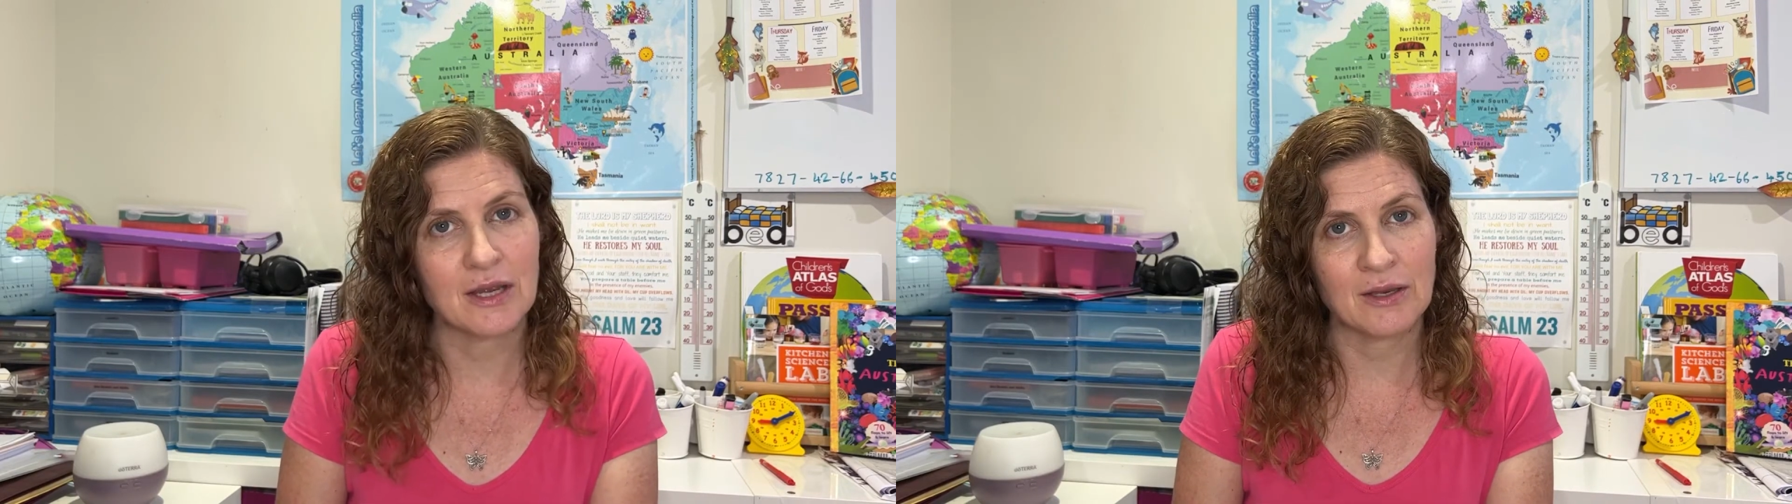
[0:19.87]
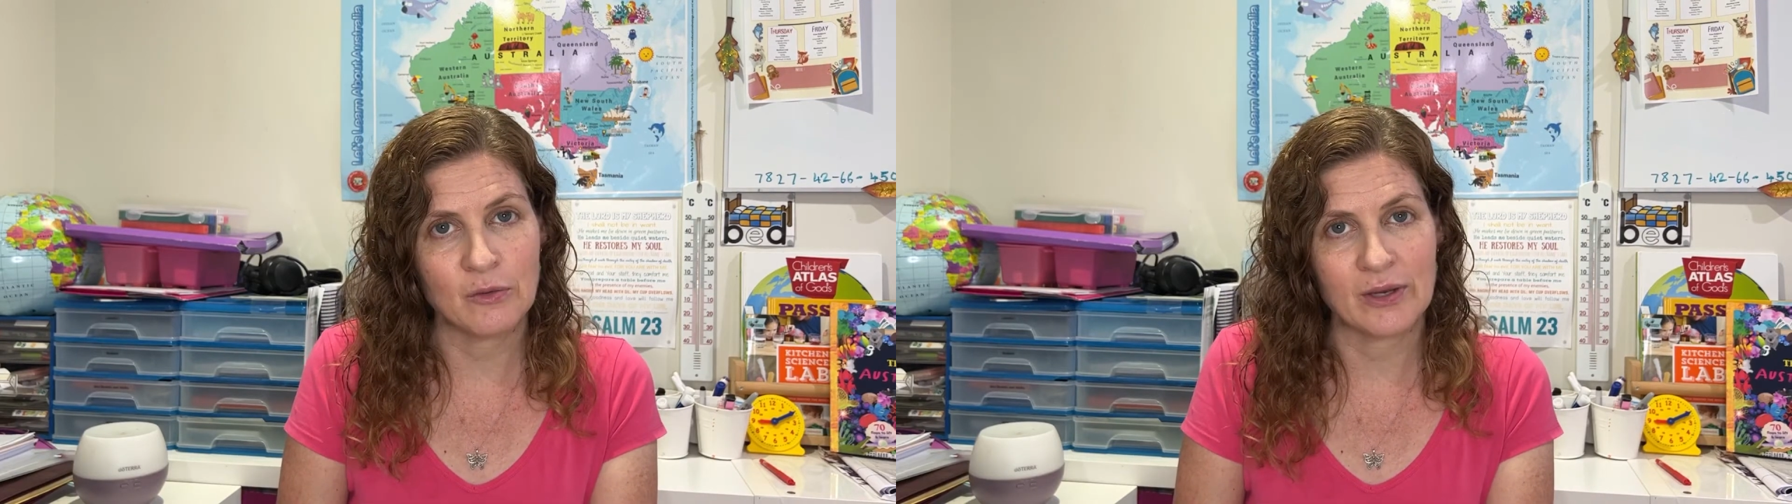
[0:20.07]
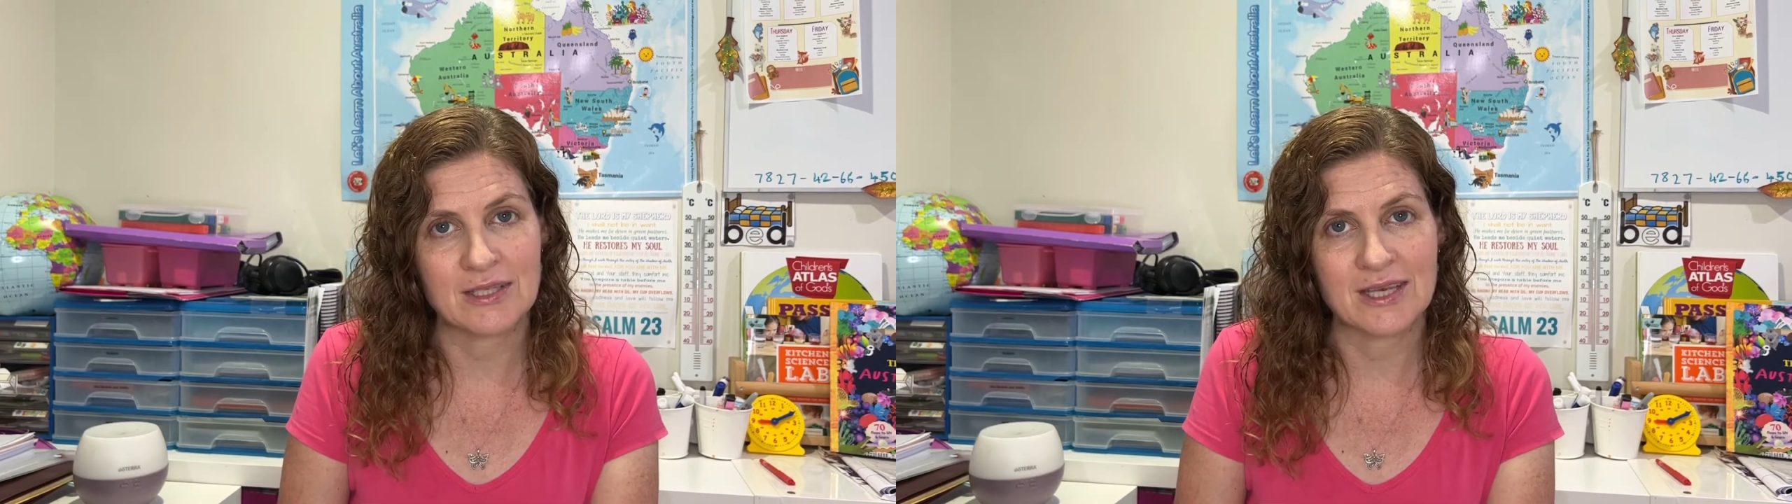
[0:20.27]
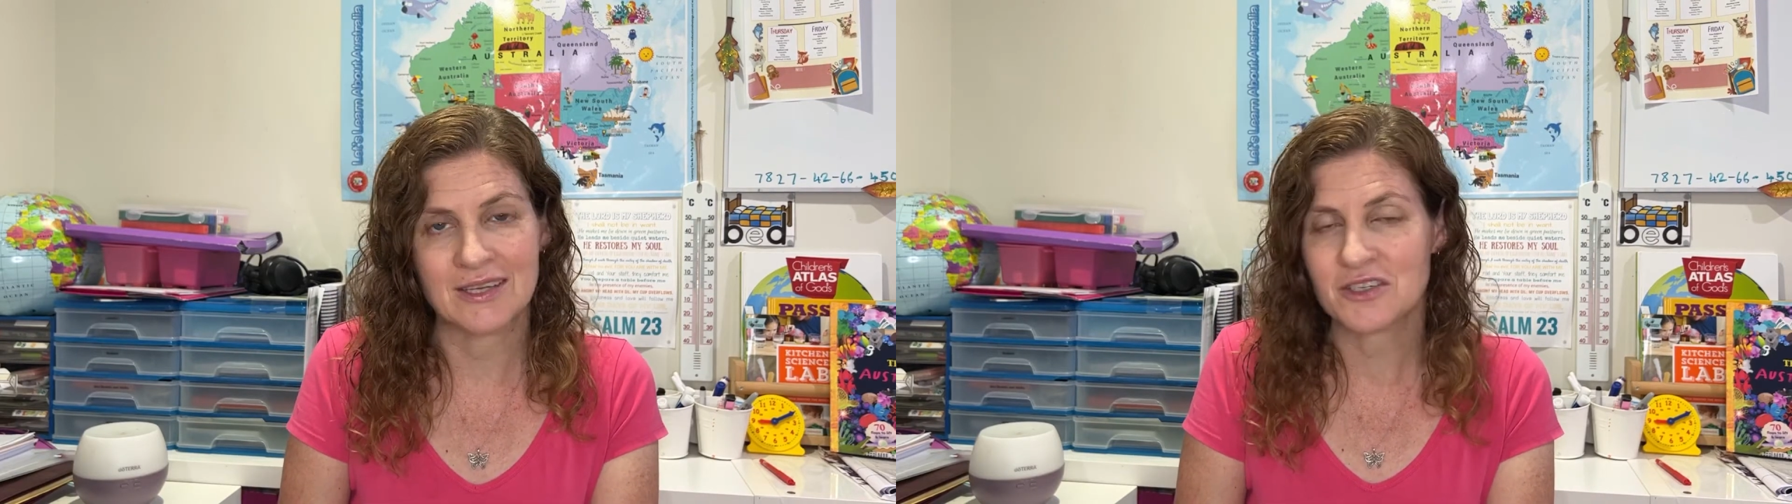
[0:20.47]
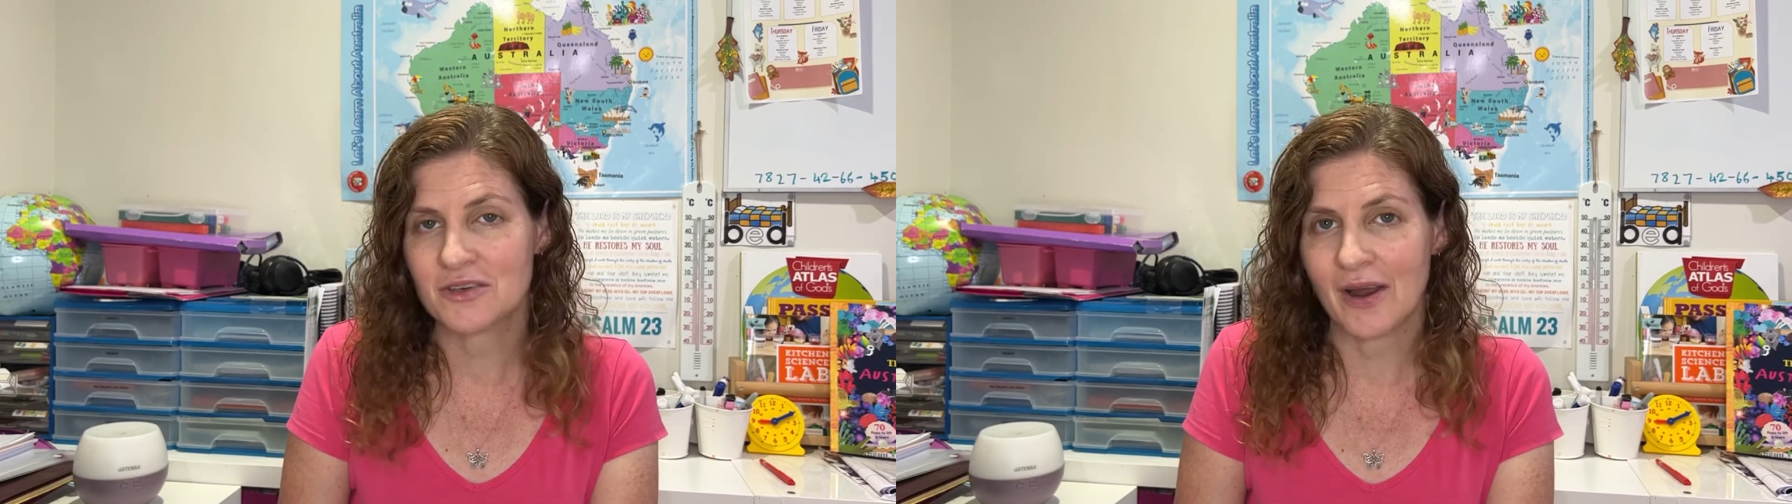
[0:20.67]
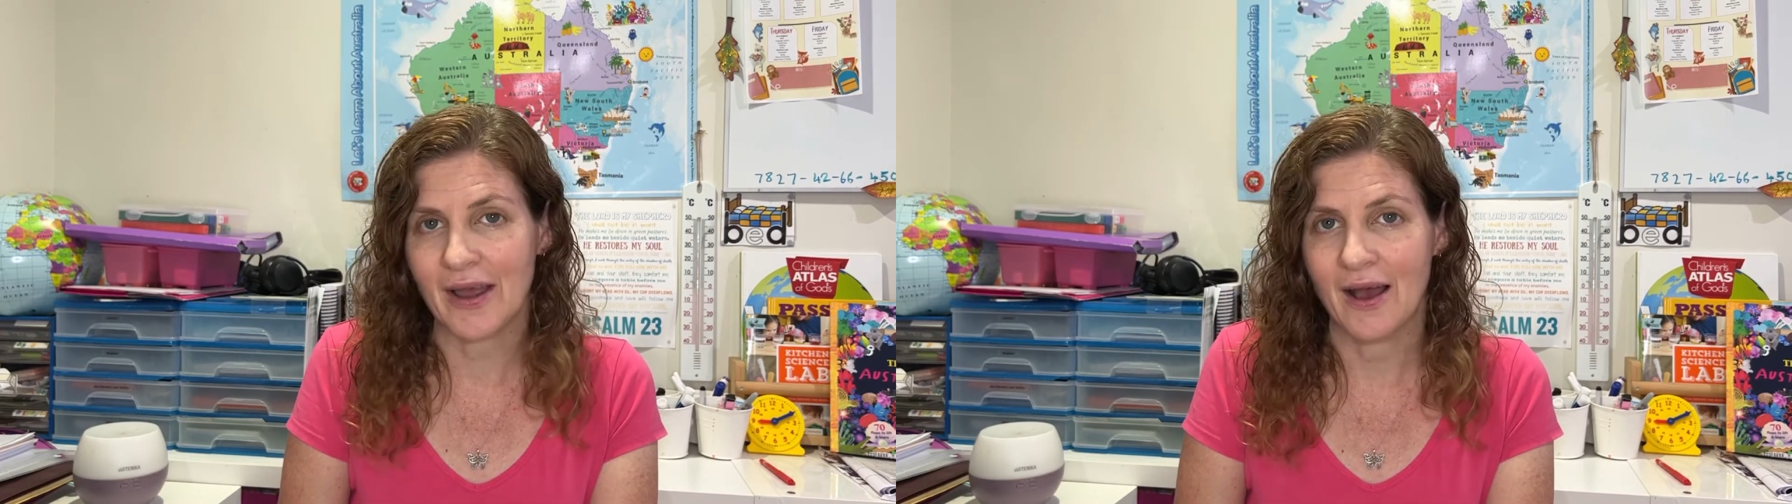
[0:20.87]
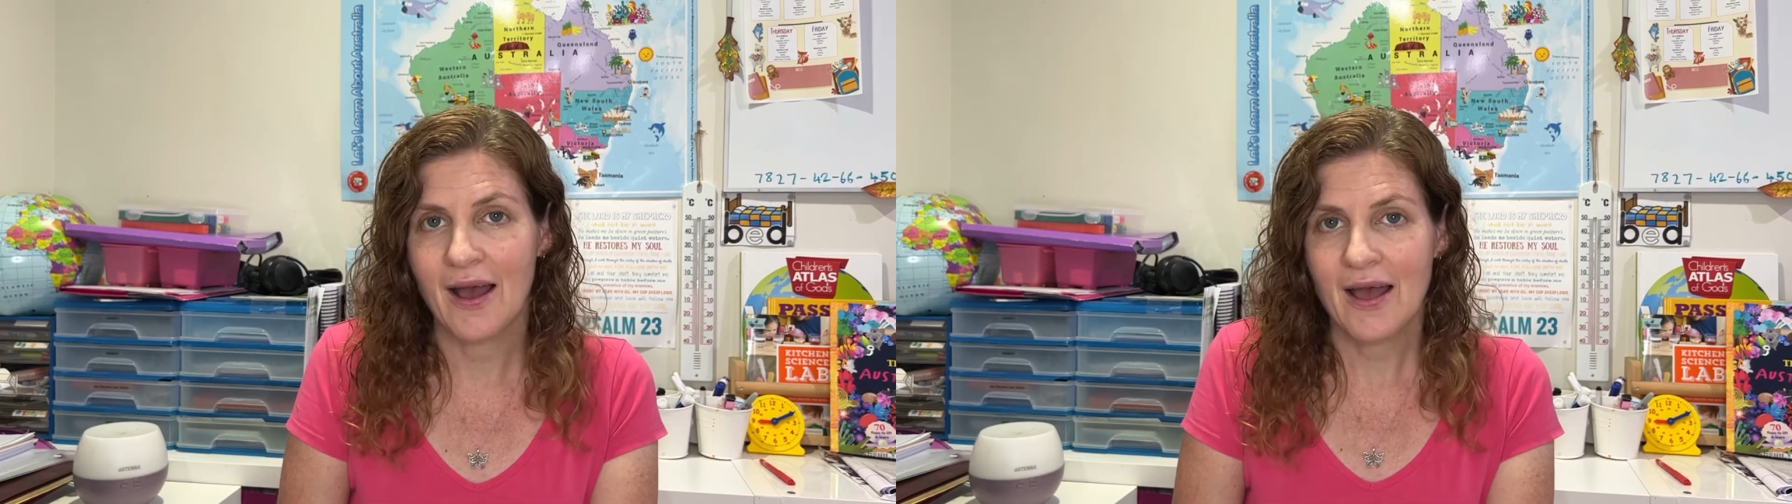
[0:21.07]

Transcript: in Queensland, Australia.